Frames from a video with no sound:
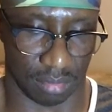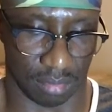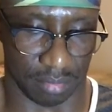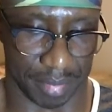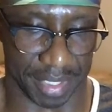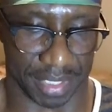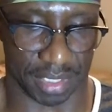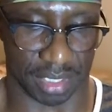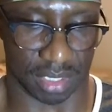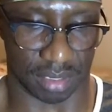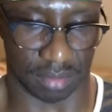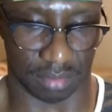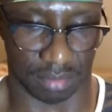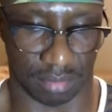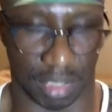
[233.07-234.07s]
But
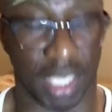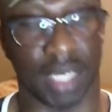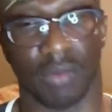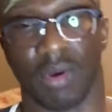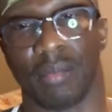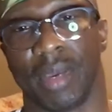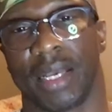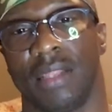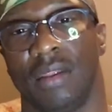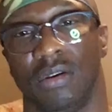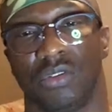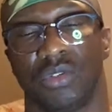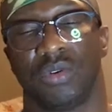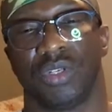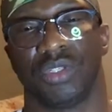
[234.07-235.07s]
anyway, make a long
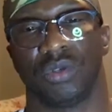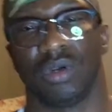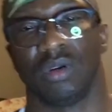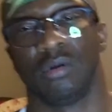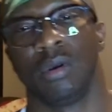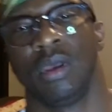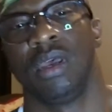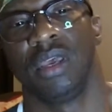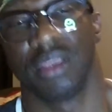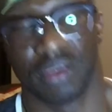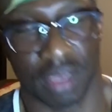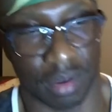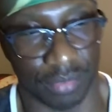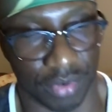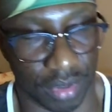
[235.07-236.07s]
story short, you
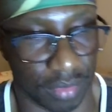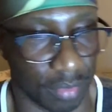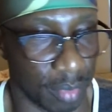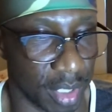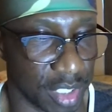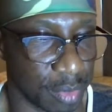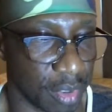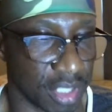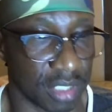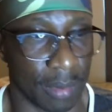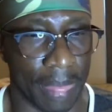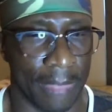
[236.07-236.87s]
come for the bench press.